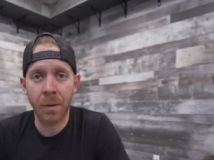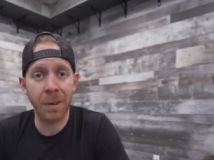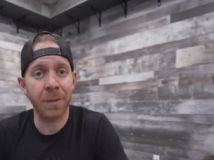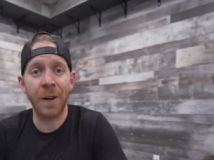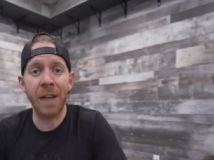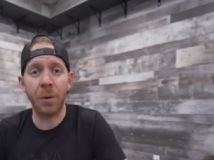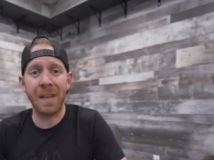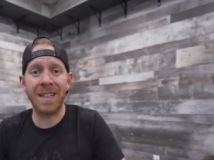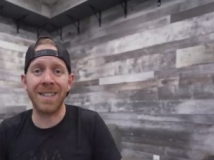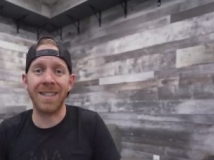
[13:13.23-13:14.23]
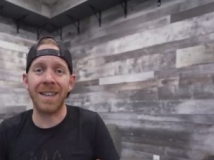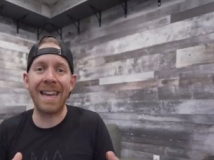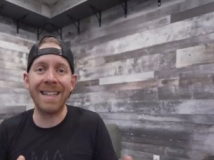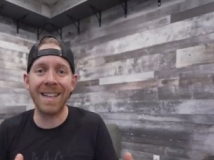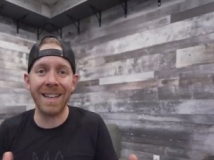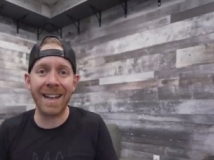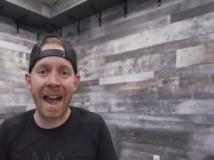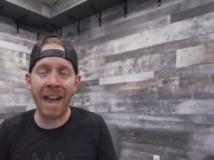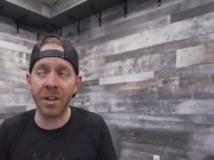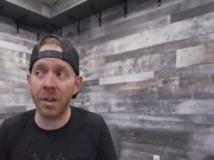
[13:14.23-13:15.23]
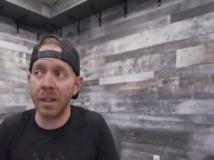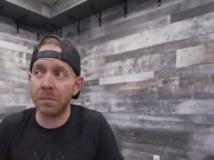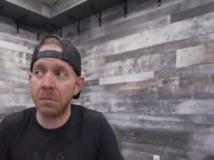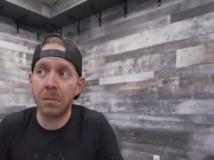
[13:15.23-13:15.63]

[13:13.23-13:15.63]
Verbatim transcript: But the final piece is it accurate?